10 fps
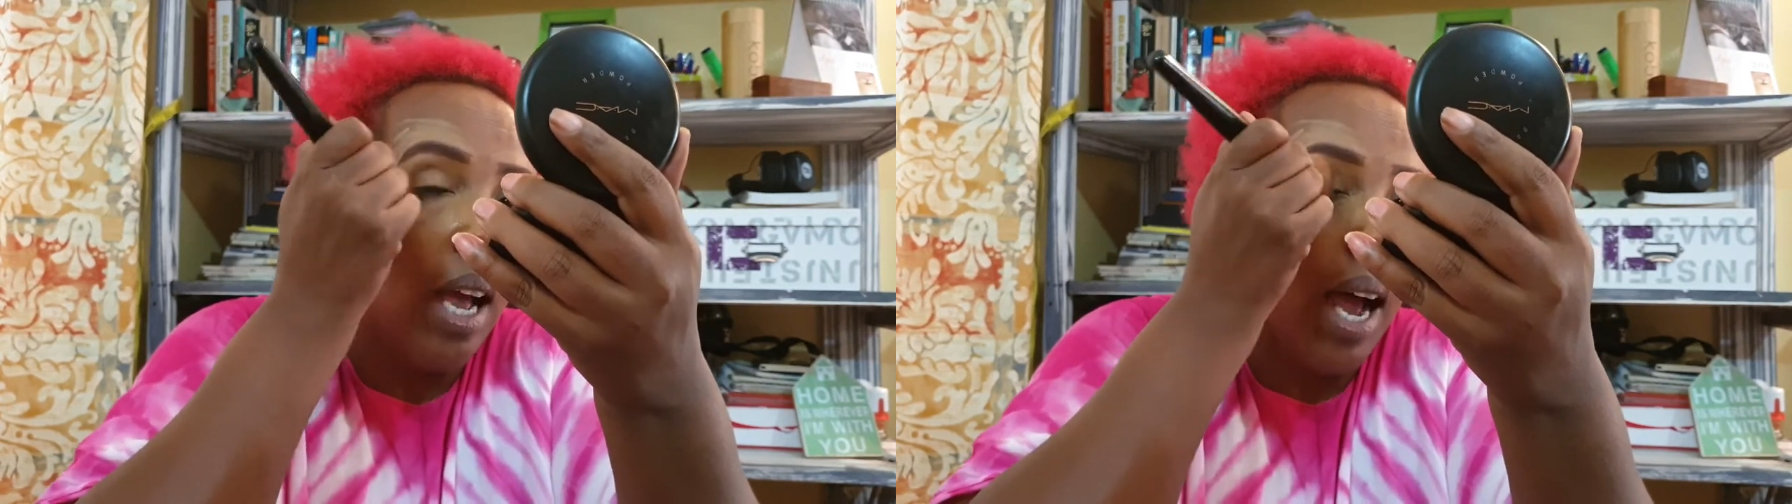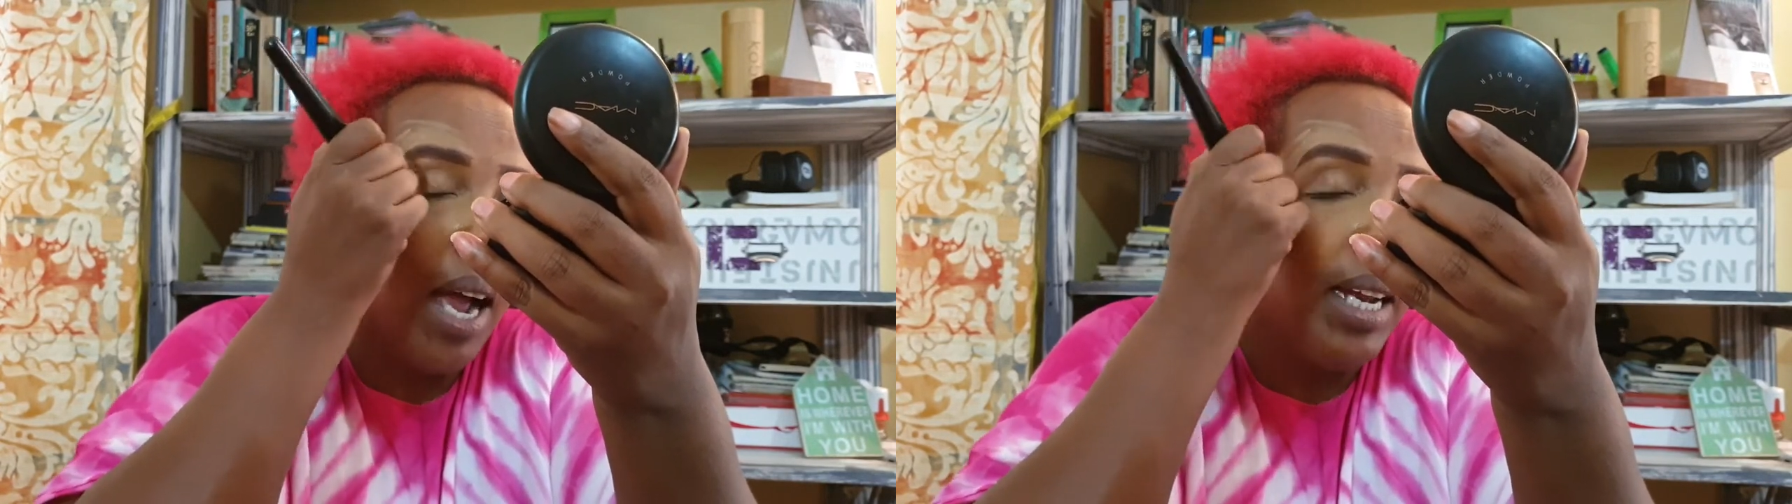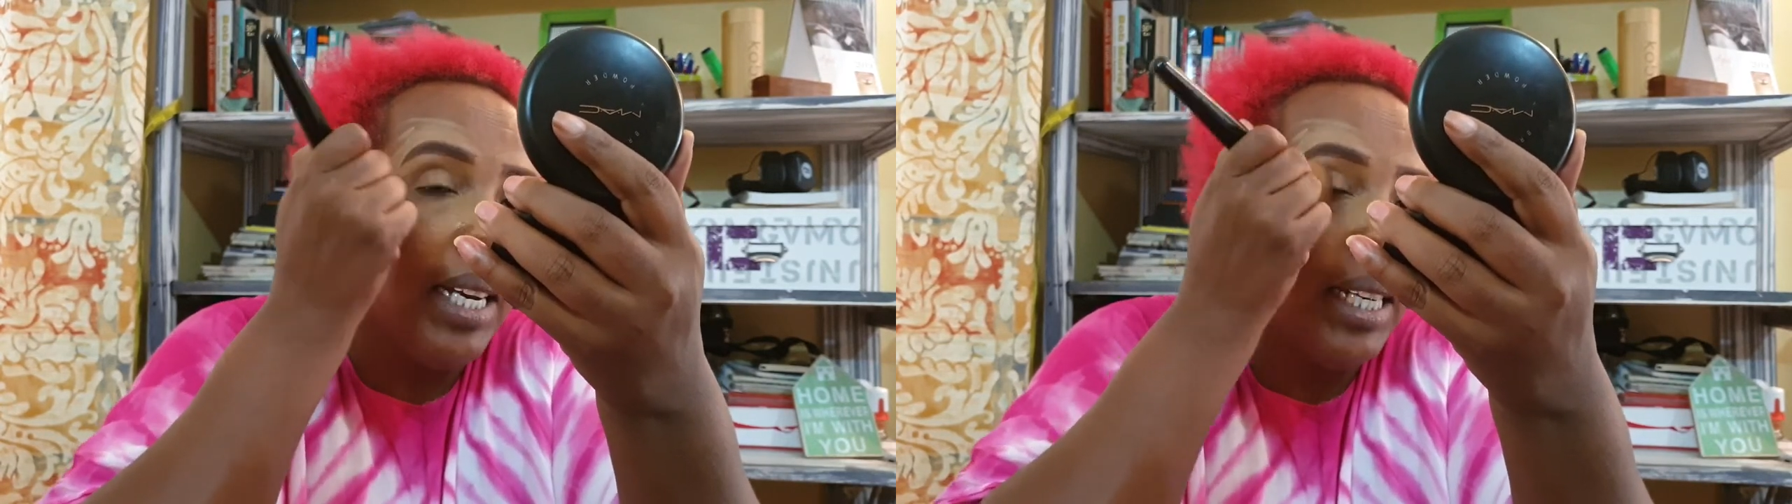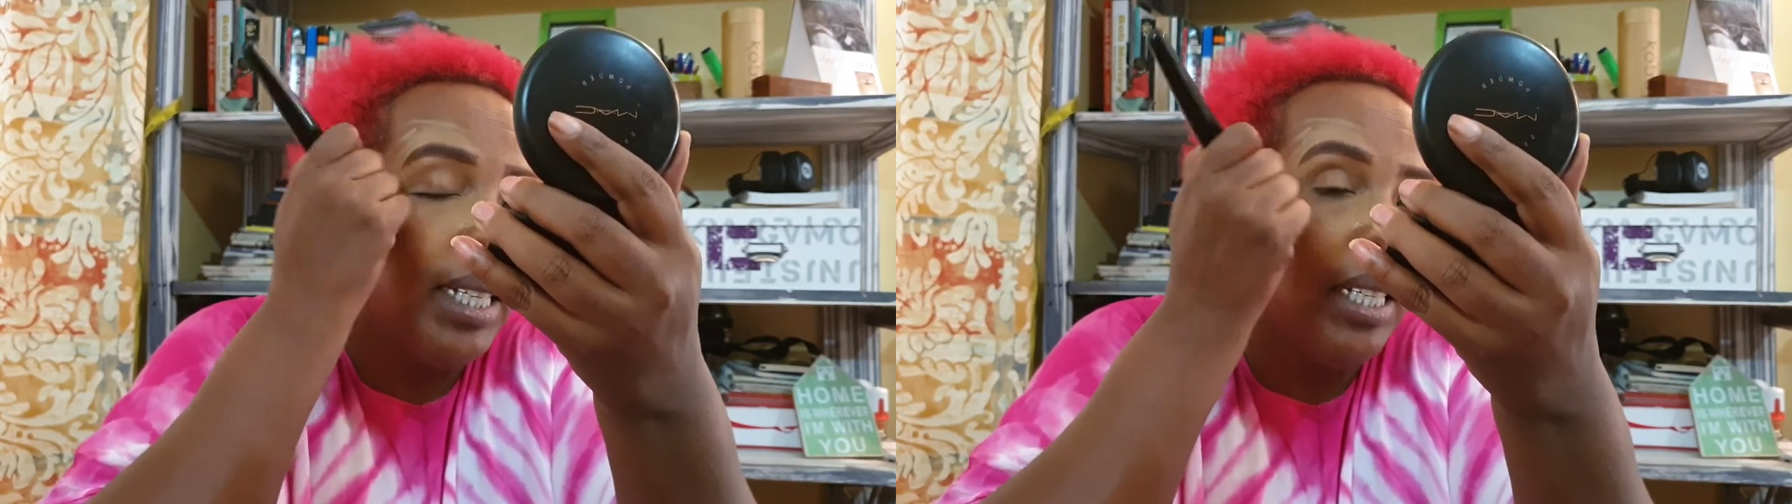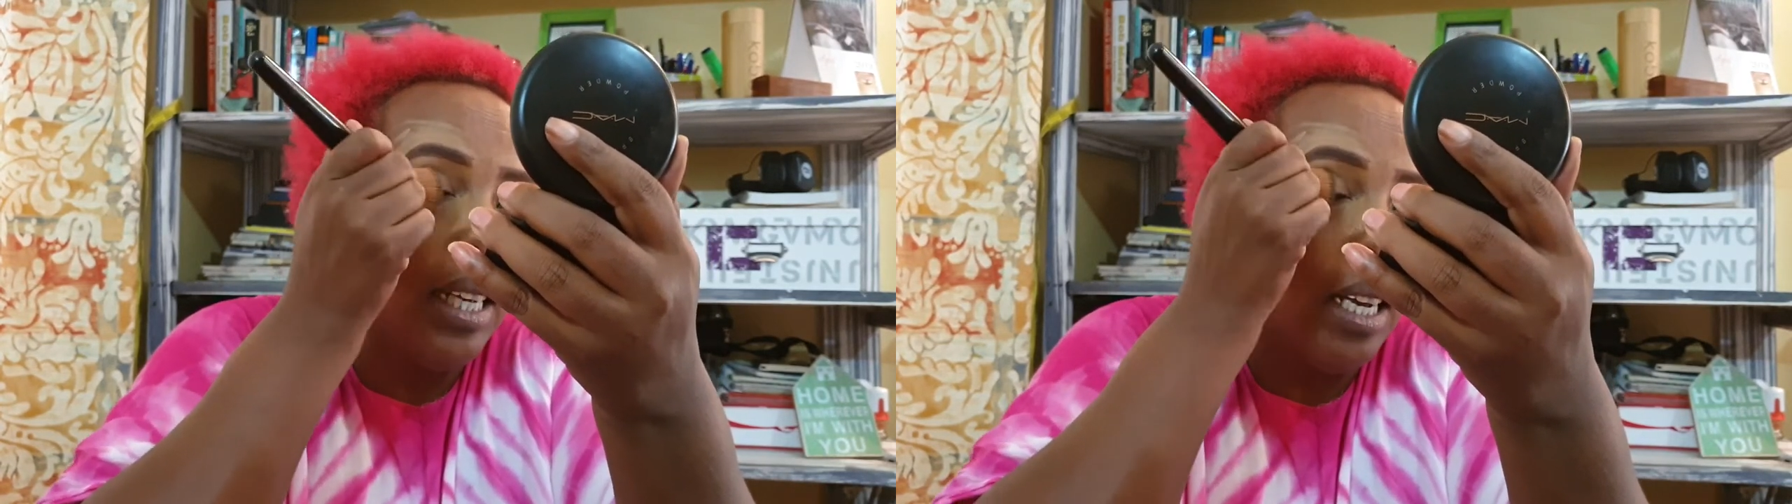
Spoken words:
eyelid.